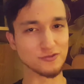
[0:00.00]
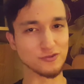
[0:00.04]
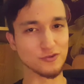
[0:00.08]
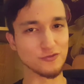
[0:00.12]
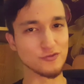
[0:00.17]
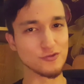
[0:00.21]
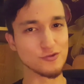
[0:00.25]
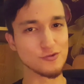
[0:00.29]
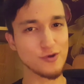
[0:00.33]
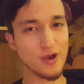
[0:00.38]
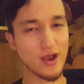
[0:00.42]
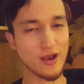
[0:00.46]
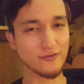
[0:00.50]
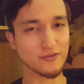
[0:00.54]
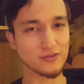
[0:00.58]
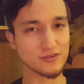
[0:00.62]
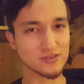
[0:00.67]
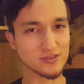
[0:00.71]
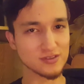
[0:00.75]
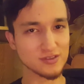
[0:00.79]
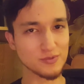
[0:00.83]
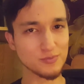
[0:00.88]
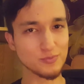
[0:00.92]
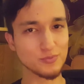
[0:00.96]
So if you have a
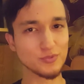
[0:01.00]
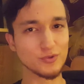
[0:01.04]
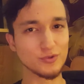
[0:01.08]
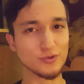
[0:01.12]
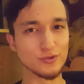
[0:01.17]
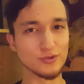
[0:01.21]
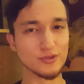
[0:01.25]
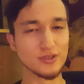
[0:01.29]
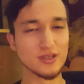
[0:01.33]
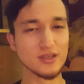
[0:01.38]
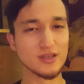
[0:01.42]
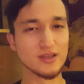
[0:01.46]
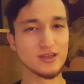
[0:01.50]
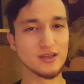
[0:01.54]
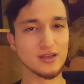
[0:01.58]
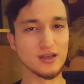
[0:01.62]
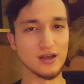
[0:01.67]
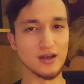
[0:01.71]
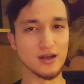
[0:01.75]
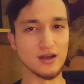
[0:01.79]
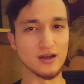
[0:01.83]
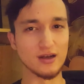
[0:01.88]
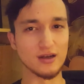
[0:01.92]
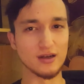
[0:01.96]
simple
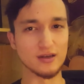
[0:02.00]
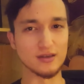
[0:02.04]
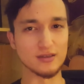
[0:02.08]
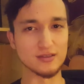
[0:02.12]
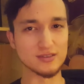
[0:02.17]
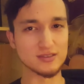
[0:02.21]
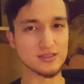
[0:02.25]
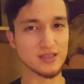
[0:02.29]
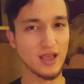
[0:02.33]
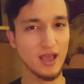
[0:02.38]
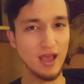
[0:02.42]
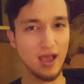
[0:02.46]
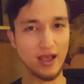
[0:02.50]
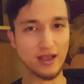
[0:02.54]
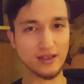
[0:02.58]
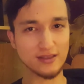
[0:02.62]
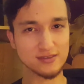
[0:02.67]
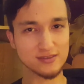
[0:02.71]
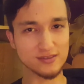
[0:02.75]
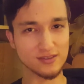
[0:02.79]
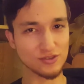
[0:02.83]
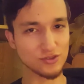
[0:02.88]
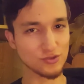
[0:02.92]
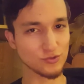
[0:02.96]

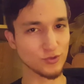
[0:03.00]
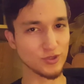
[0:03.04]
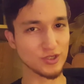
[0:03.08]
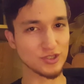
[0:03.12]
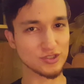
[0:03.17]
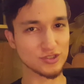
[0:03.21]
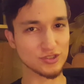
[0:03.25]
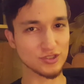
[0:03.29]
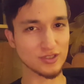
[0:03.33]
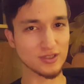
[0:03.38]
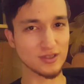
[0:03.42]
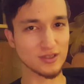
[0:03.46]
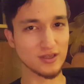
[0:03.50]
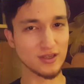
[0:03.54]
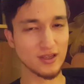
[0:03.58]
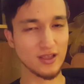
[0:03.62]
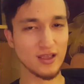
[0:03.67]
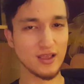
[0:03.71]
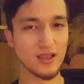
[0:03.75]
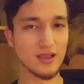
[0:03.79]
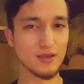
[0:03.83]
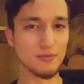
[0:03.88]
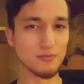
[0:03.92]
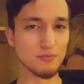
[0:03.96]
tax situation,
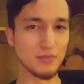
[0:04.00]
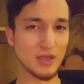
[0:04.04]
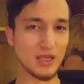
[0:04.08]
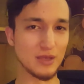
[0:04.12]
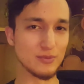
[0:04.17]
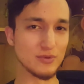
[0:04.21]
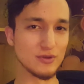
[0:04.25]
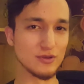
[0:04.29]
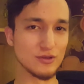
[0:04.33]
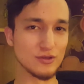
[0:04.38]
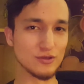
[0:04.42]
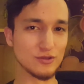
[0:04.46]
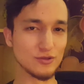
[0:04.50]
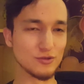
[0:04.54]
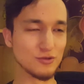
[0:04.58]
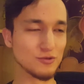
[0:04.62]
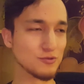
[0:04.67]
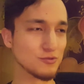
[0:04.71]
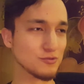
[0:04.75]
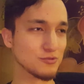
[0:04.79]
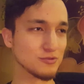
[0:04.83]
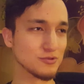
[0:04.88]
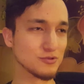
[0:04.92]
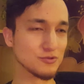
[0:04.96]
maybe
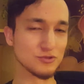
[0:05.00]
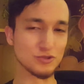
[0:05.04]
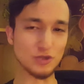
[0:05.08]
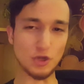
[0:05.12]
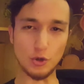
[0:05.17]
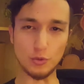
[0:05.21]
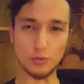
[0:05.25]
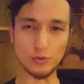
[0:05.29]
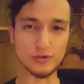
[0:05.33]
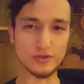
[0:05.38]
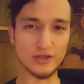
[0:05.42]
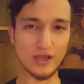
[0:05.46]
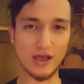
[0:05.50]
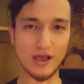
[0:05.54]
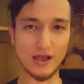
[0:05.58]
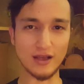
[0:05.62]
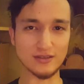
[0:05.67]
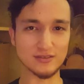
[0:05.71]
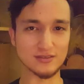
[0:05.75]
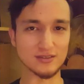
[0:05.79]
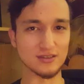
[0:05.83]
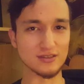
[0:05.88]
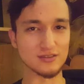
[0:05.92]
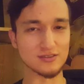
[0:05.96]
you use
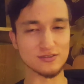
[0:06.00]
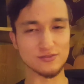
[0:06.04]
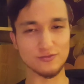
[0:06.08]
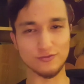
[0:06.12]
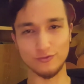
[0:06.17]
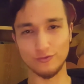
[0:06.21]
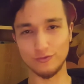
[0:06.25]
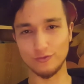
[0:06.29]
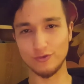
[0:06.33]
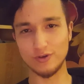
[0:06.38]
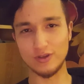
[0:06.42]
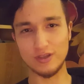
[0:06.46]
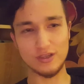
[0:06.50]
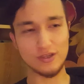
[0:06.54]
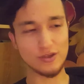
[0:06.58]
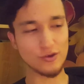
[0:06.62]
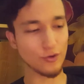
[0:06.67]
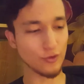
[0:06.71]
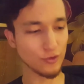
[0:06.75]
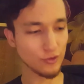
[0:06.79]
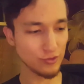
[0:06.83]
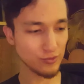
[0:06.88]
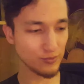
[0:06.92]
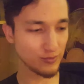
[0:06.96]
TurboTax and it's free,
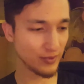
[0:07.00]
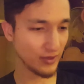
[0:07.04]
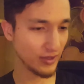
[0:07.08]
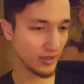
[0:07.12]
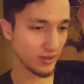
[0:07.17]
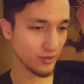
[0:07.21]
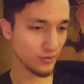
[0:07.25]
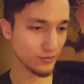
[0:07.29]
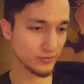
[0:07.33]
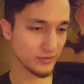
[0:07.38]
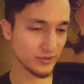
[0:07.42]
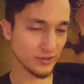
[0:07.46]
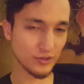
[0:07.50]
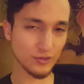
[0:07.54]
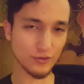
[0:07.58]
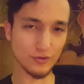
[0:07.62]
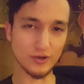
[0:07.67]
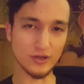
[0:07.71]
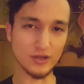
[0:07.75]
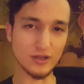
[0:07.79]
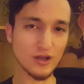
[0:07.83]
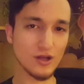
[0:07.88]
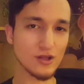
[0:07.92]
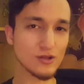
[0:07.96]
or you pay only
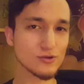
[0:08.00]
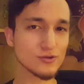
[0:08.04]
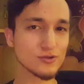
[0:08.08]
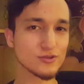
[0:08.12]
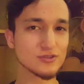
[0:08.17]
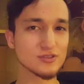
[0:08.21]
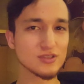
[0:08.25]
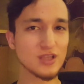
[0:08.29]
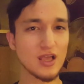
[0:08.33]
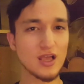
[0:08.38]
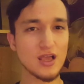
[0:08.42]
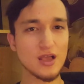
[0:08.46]
$30.